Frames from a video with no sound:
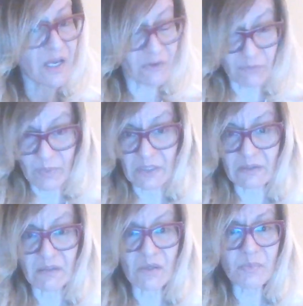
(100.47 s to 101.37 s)
I've
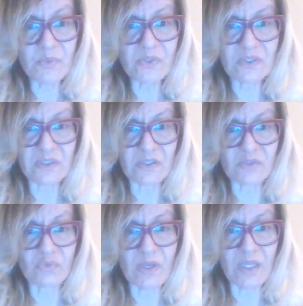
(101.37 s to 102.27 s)
met the opposite
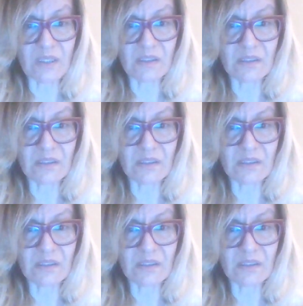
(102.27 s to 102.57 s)
as well.